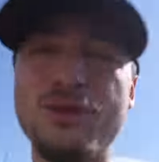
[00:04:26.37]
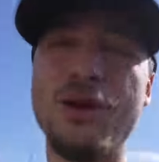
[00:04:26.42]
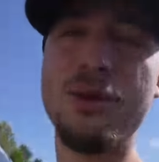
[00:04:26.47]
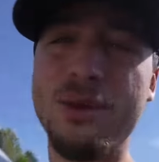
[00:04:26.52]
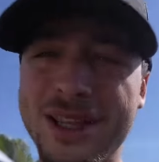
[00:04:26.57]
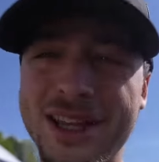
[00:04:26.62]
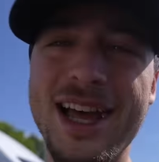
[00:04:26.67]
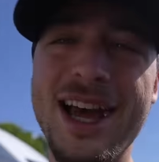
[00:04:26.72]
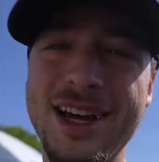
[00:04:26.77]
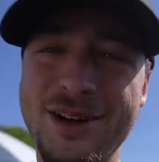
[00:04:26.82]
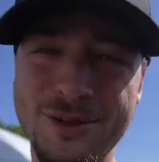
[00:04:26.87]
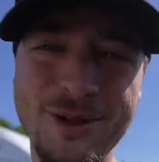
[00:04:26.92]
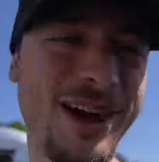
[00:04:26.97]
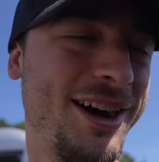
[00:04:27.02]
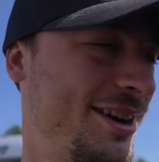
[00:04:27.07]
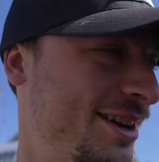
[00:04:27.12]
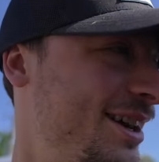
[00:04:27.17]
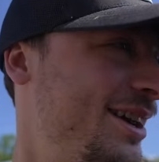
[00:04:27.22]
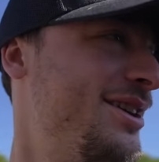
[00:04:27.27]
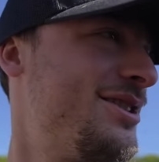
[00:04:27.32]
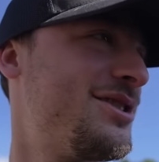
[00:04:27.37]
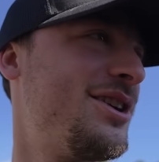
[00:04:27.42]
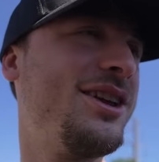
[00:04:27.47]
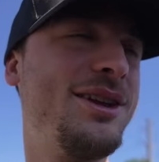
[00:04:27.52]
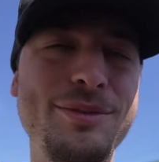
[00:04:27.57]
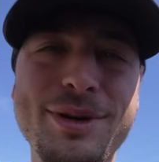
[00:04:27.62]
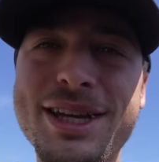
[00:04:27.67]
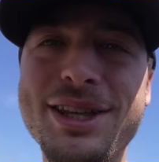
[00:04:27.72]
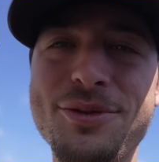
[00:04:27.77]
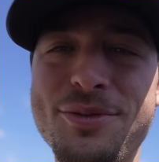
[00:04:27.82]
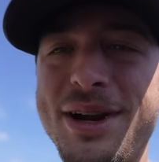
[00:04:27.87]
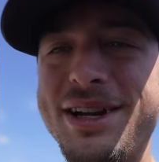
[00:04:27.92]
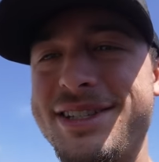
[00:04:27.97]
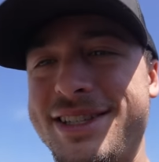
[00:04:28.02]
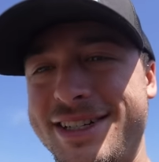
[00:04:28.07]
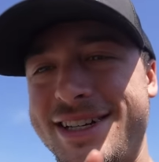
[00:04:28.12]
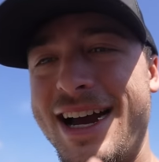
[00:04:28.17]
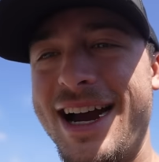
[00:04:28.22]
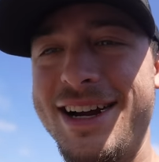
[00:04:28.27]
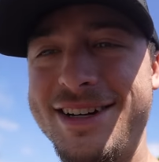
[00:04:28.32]
what we like around here. So let me get the rest of
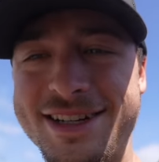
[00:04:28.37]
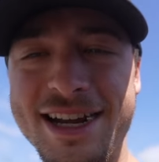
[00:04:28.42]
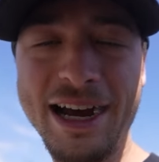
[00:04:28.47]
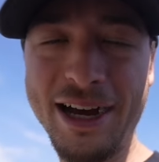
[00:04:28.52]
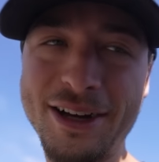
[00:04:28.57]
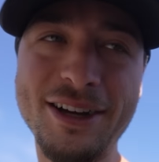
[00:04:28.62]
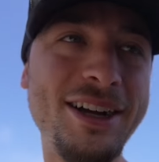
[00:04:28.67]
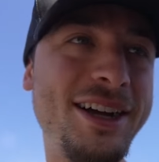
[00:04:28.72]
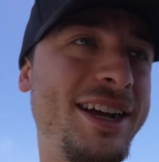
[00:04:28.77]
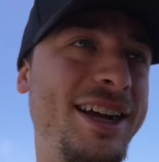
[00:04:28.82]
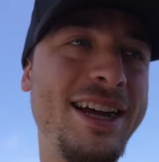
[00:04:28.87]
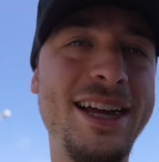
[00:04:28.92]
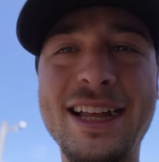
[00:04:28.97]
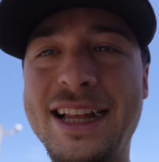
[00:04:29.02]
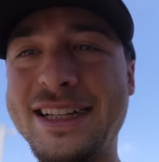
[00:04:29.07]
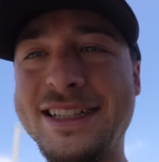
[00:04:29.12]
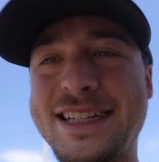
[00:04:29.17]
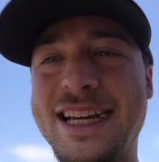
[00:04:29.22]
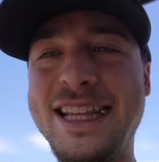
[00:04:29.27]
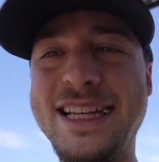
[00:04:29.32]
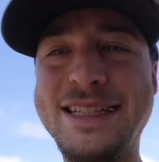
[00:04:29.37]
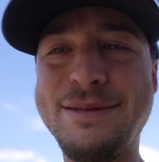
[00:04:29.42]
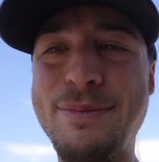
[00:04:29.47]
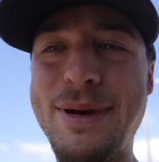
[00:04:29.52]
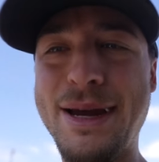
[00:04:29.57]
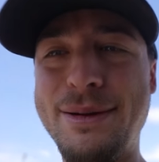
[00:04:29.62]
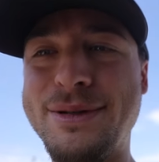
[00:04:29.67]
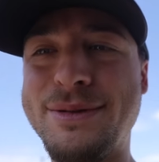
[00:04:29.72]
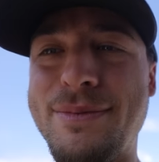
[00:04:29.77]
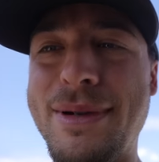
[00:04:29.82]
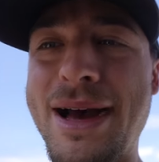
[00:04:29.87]
the tires out. Let's get these babies